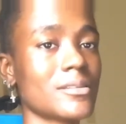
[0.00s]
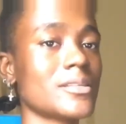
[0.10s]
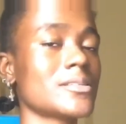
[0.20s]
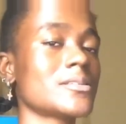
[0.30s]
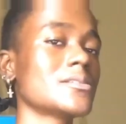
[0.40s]

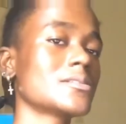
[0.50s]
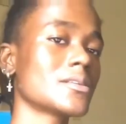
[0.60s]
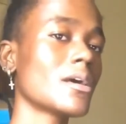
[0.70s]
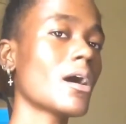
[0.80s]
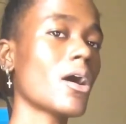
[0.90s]
this is
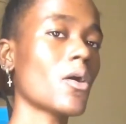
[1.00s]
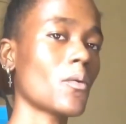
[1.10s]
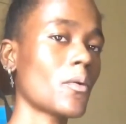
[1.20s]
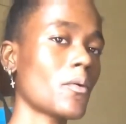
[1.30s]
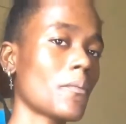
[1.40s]

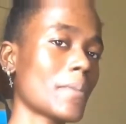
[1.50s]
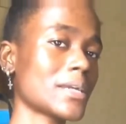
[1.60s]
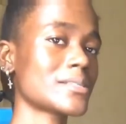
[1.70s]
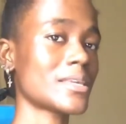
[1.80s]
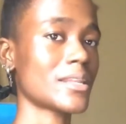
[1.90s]
how
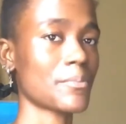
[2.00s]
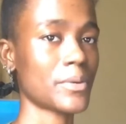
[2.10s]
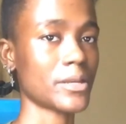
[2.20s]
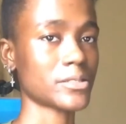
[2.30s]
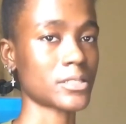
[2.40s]
my skin
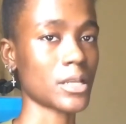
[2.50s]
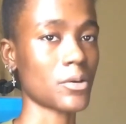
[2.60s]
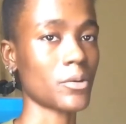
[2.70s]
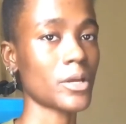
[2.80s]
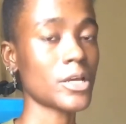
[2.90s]
appears
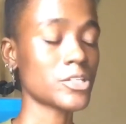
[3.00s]
now.